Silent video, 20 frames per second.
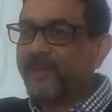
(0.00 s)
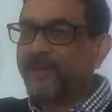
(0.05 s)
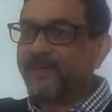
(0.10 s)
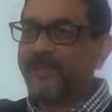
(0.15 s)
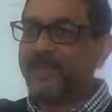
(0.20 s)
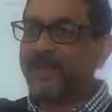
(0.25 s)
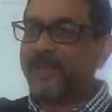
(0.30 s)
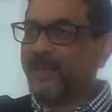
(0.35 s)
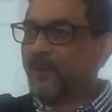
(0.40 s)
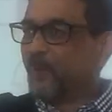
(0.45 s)

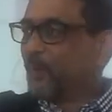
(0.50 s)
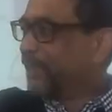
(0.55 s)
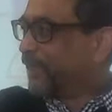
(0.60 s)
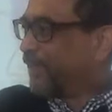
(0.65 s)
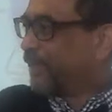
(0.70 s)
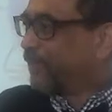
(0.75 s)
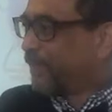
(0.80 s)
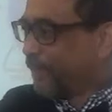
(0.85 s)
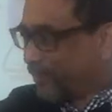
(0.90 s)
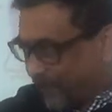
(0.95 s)
DNA will
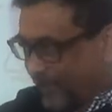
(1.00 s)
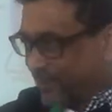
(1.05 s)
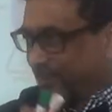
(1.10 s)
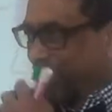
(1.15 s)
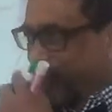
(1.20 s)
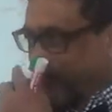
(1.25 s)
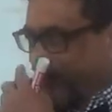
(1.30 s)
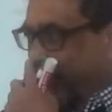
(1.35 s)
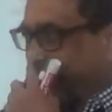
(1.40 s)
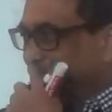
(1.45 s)
give the
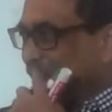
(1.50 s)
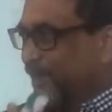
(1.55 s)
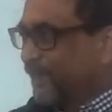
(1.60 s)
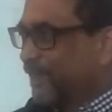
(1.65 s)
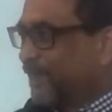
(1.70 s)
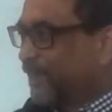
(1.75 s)
prescription